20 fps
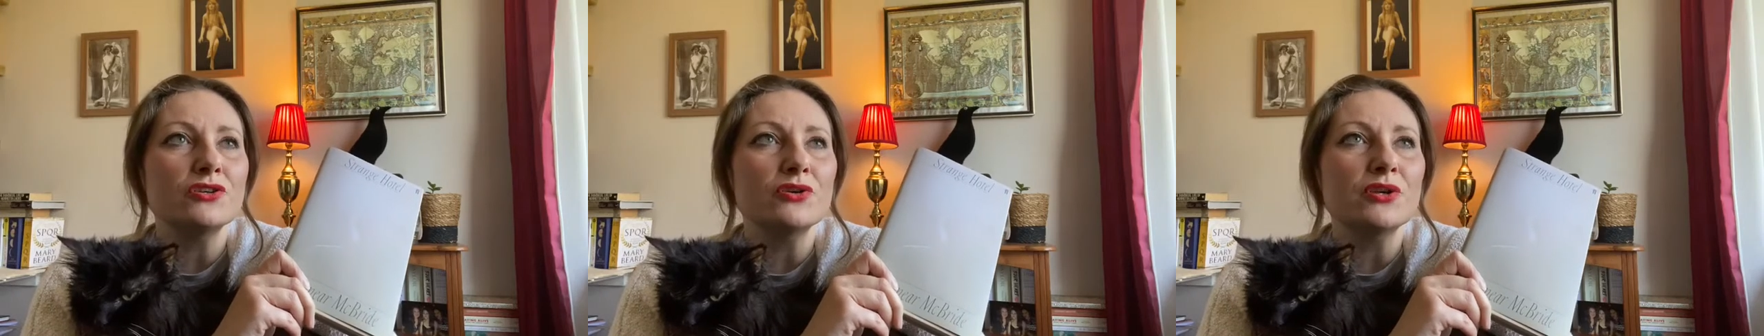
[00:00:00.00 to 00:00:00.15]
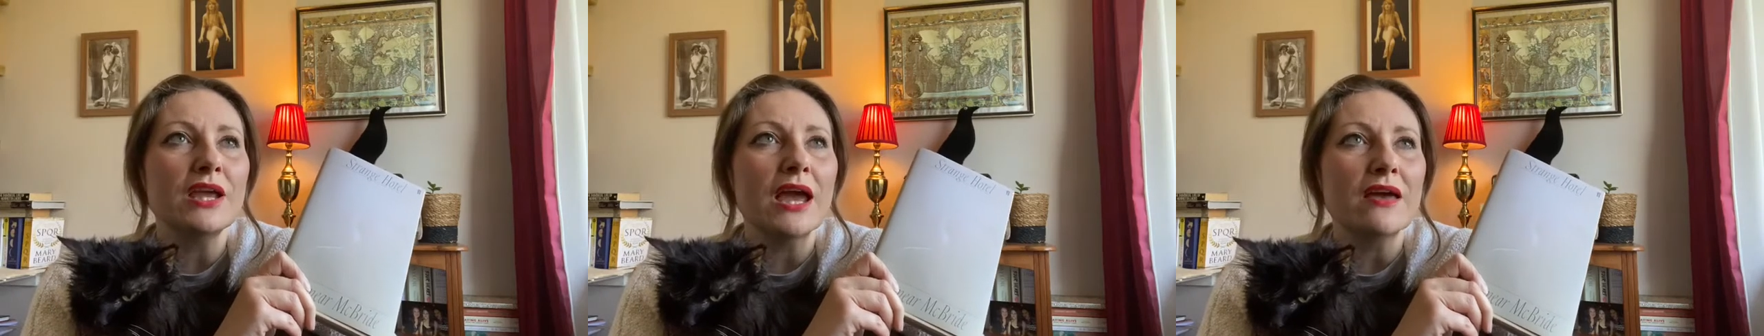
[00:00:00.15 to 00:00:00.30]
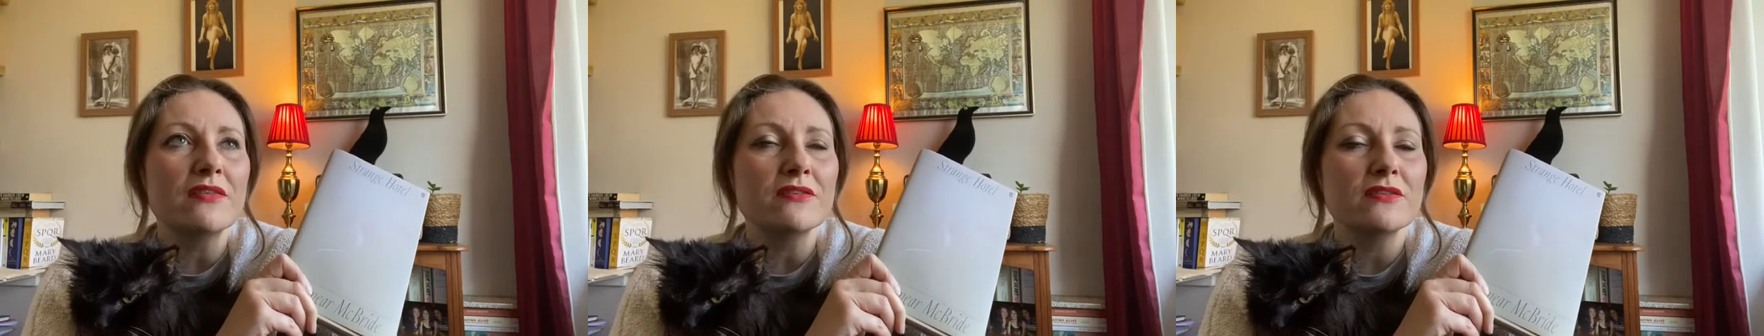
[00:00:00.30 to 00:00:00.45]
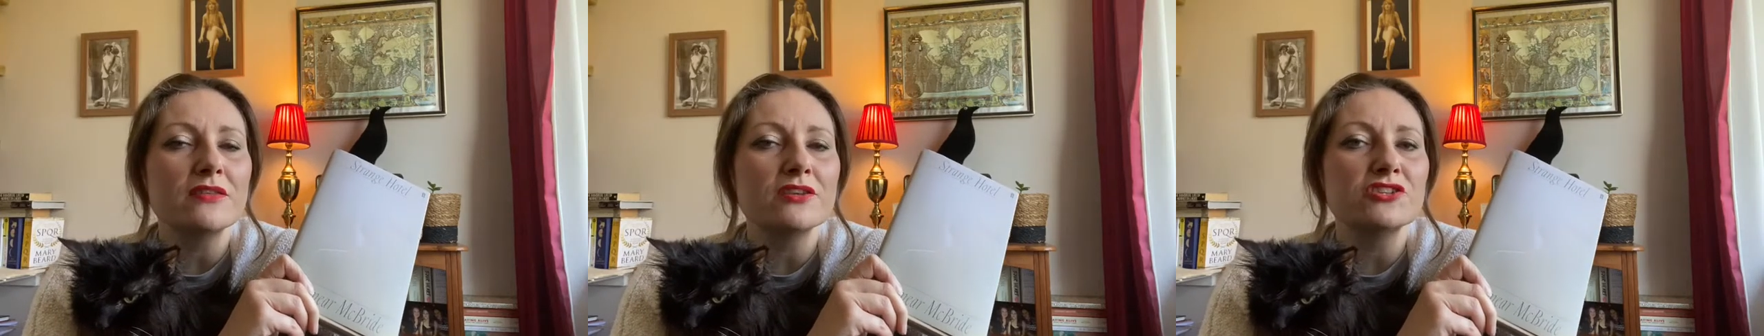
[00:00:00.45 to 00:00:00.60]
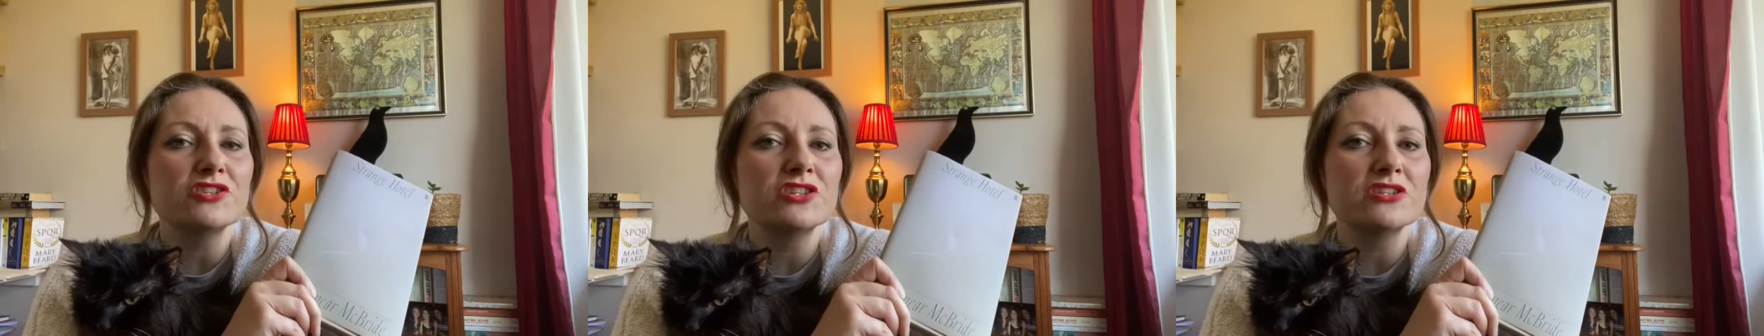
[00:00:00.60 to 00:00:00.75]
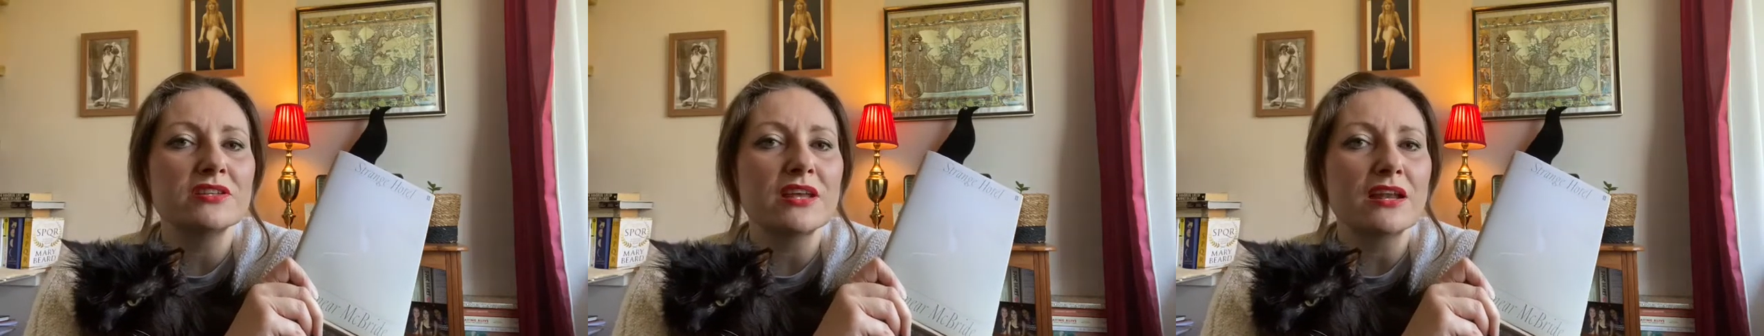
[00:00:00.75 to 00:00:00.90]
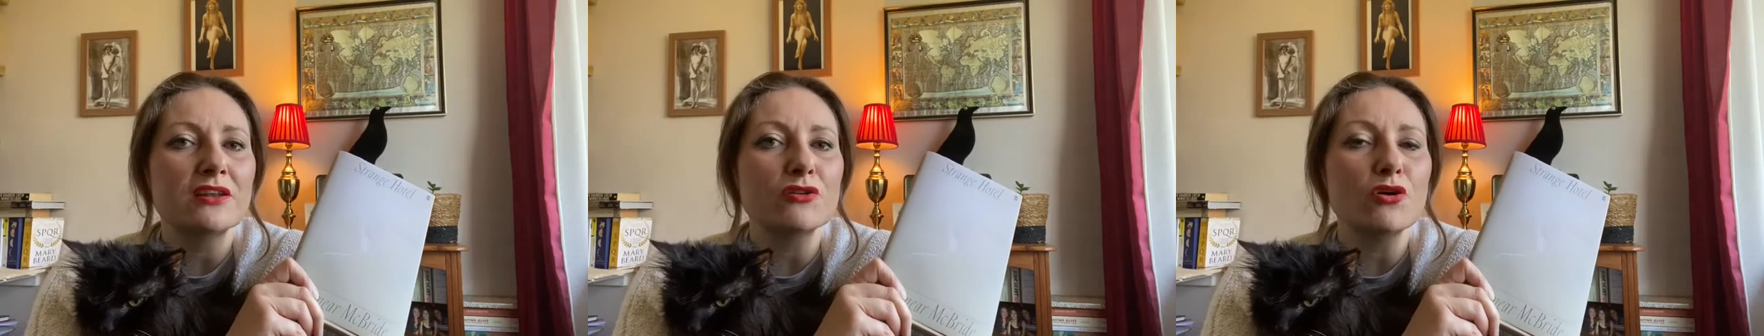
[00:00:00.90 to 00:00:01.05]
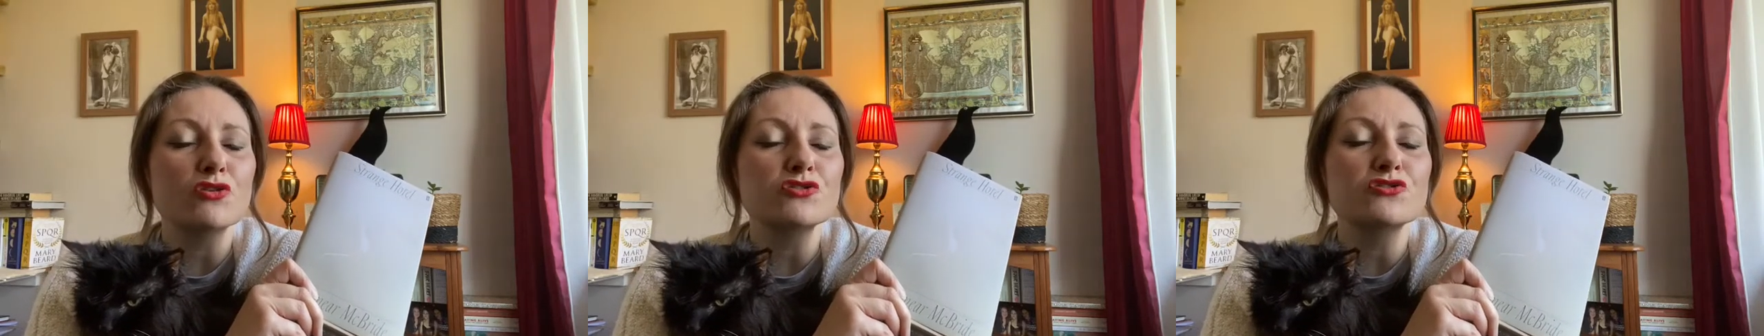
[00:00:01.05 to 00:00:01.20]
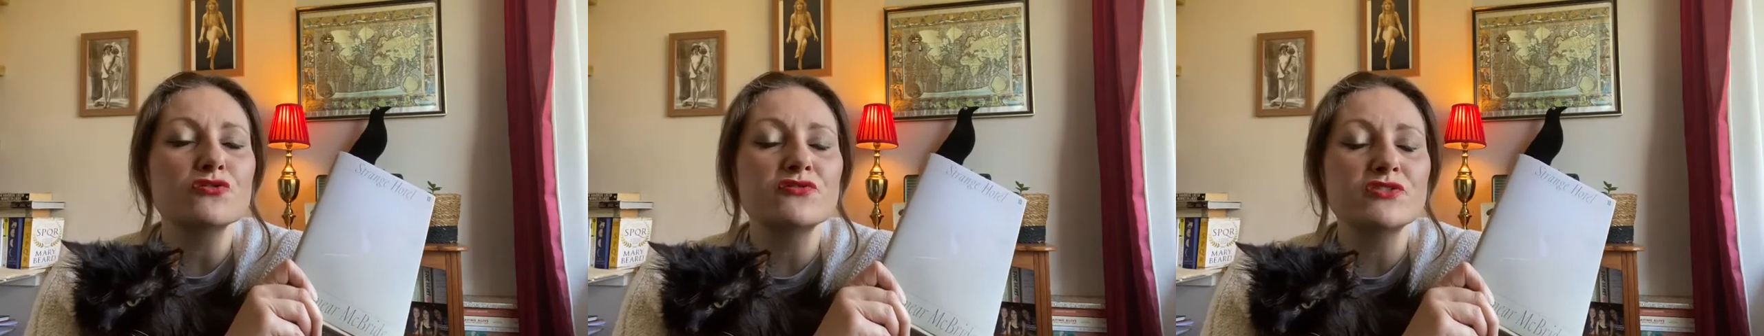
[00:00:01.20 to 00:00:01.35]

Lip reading: gather that she's had lots of